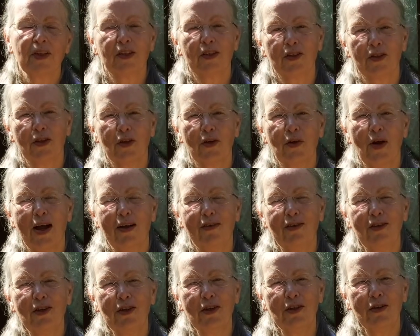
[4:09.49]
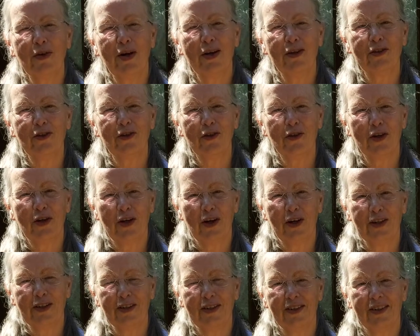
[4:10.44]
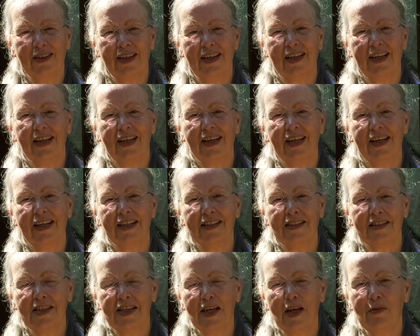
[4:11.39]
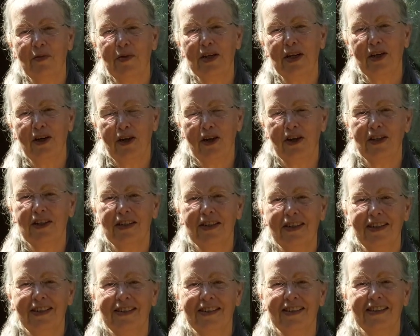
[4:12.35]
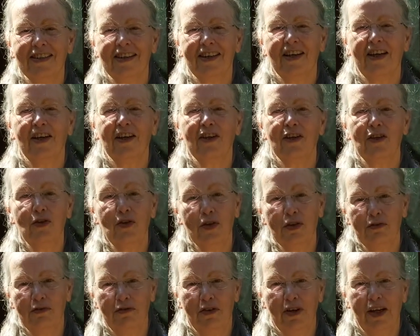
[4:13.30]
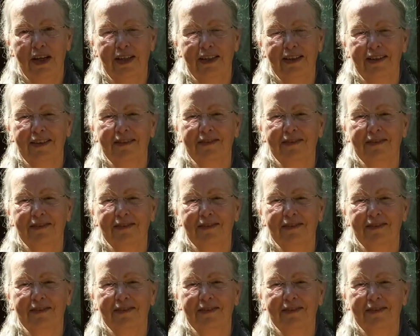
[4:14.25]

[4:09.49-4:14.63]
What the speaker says: So have a look around your garden and see how many continents you can find.